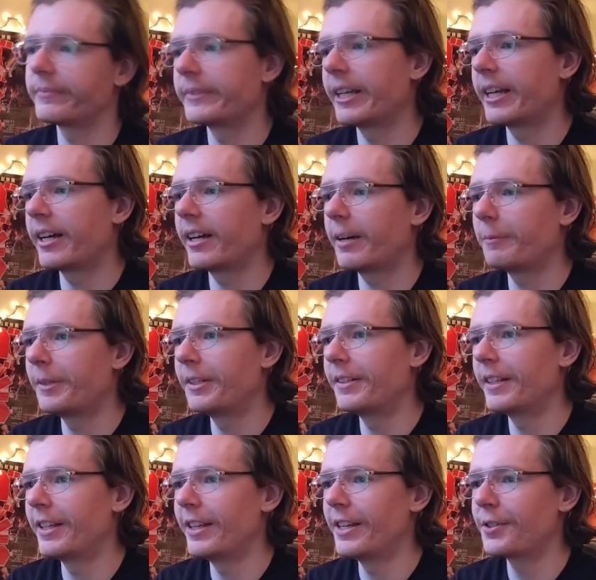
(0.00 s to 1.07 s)
Yeah, I
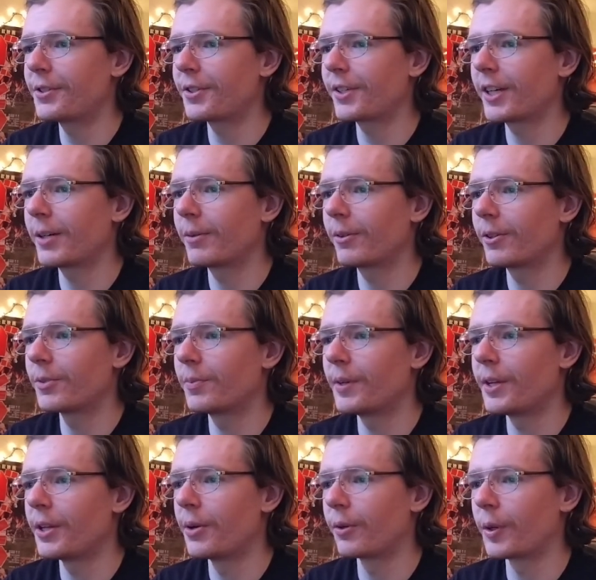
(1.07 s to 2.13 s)
mean, it's just kind of one of those
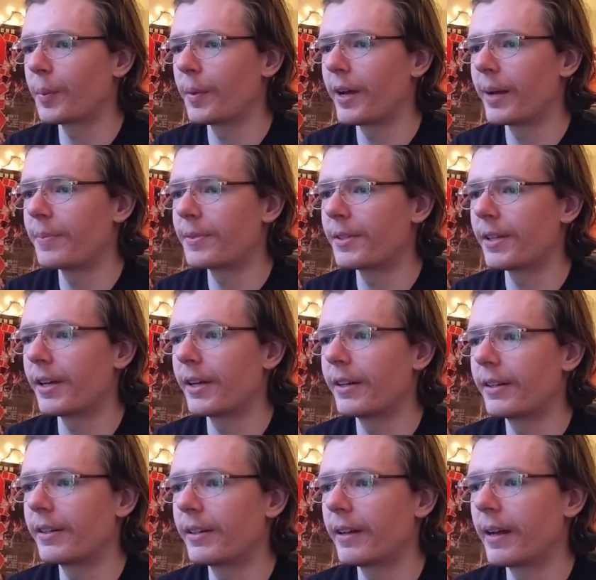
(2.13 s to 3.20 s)
mediocre maps
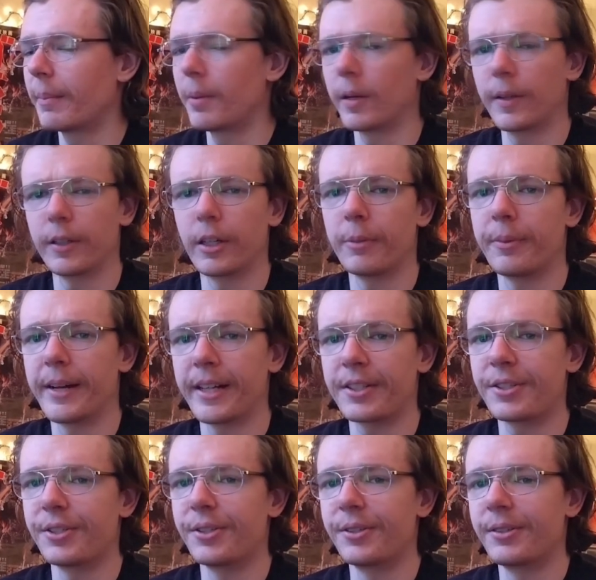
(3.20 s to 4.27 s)
that I barely go
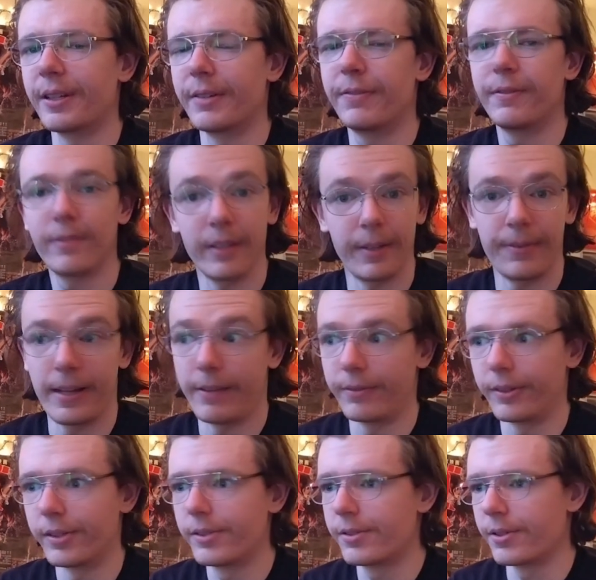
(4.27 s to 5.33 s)
back to, if
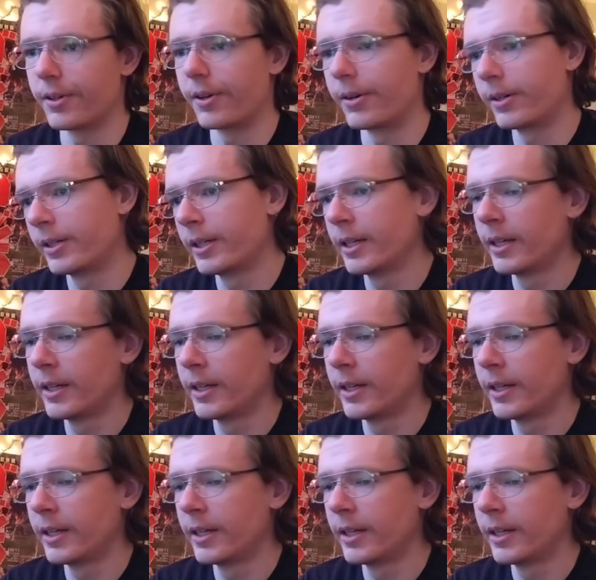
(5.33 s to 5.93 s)
ever, so.